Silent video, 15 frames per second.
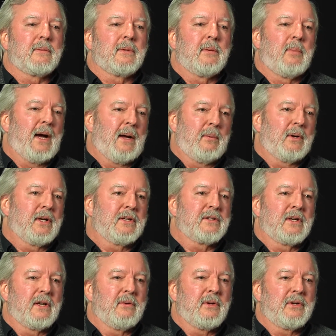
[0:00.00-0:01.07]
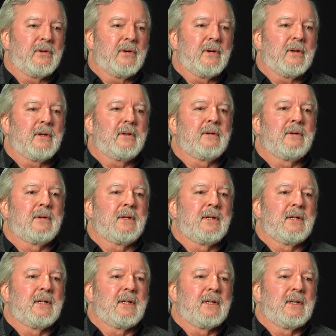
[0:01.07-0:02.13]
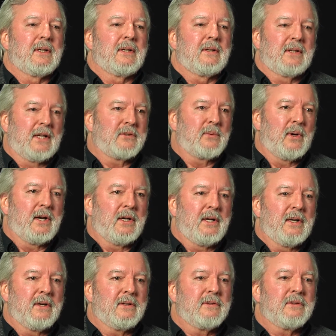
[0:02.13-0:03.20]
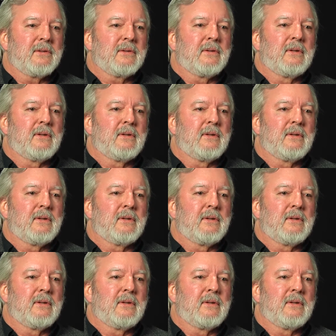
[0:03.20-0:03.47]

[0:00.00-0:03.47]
the Bible is literature. That's what it is.